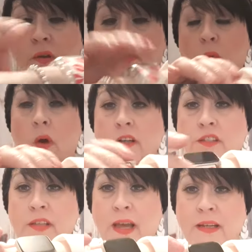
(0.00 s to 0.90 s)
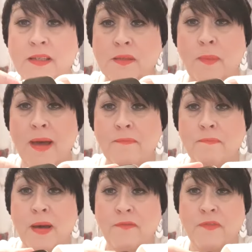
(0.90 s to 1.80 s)
on the watch side because my,
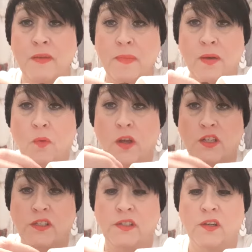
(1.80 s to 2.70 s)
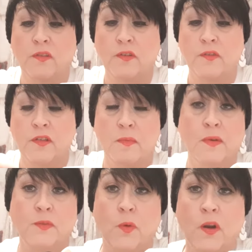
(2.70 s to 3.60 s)
my Fitbit watch is silver for the
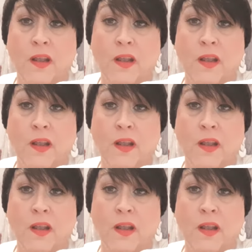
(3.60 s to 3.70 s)
most part,